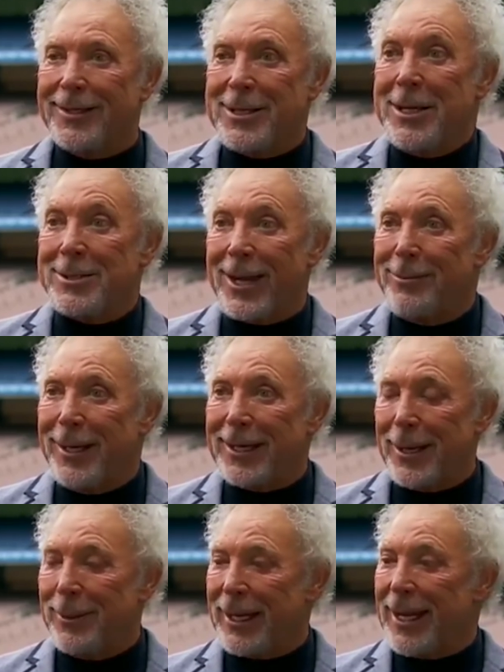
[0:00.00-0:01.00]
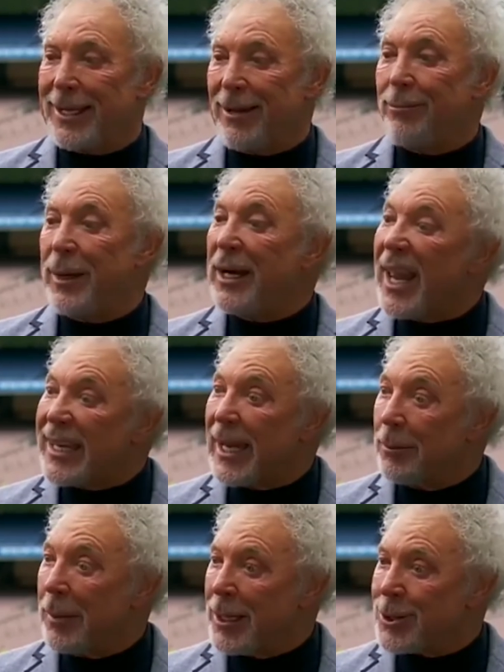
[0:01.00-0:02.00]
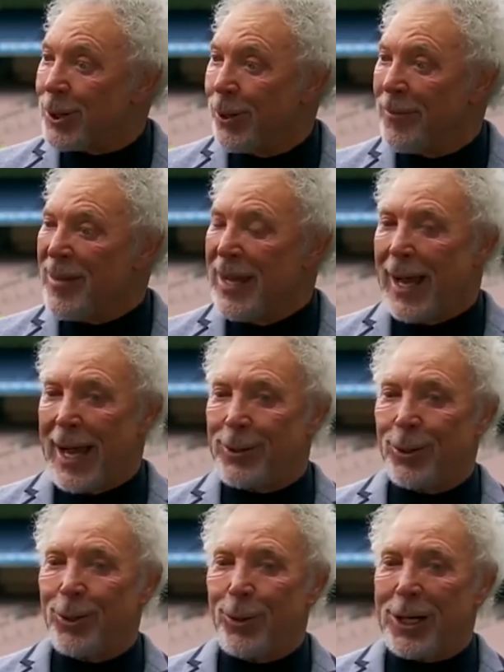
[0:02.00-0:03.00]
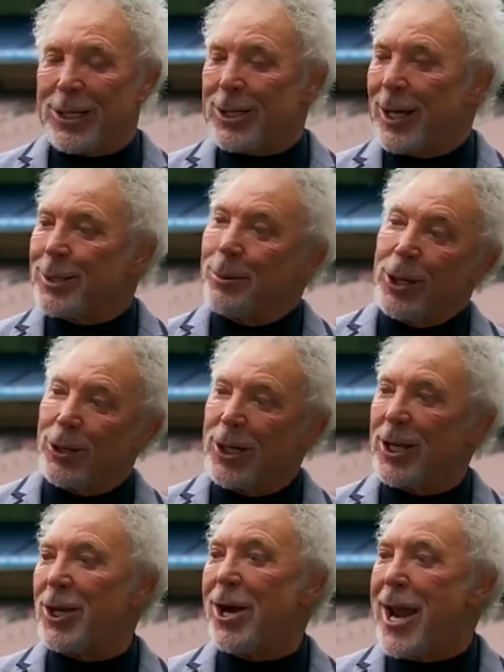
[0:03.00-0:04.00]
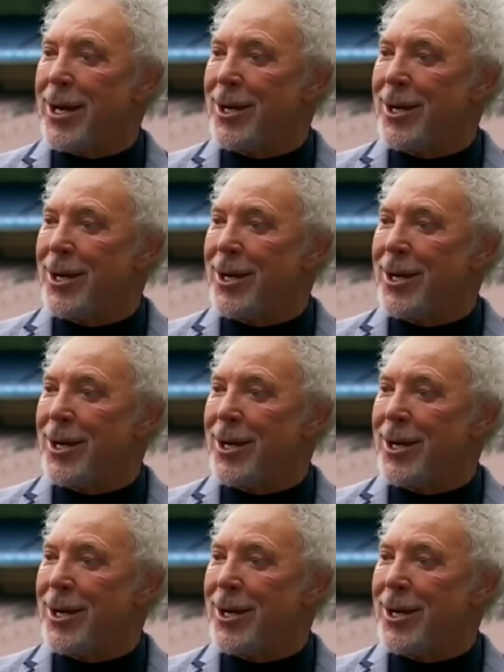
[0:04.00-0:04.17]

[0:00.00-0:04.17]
since I've been coming here, they've been liking me. So I don't know what it's like to be on the other end.